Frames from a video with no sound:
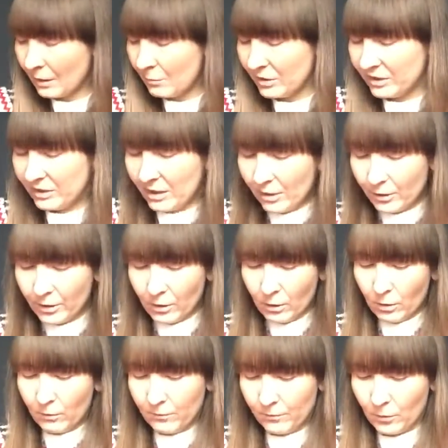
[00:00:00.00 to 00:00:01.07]

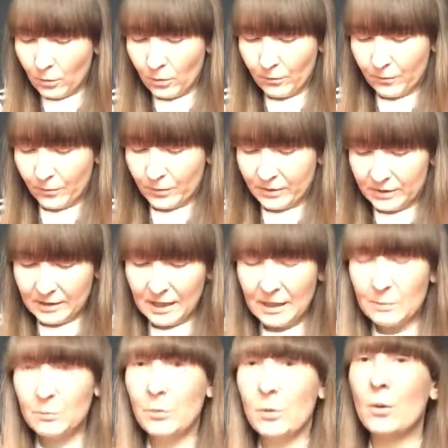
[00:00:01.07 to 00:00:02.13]
material for the
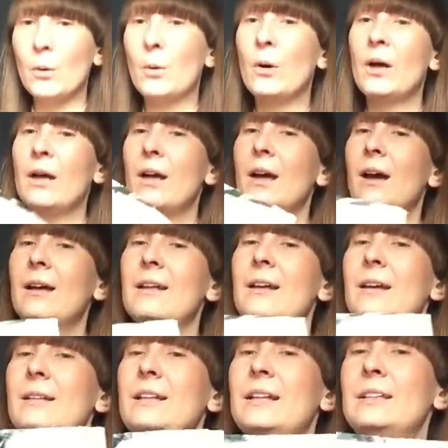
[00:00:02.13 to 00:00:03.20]
table
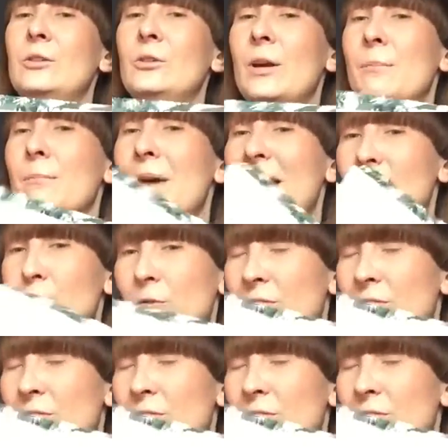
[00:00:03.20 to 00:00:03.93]
that you can match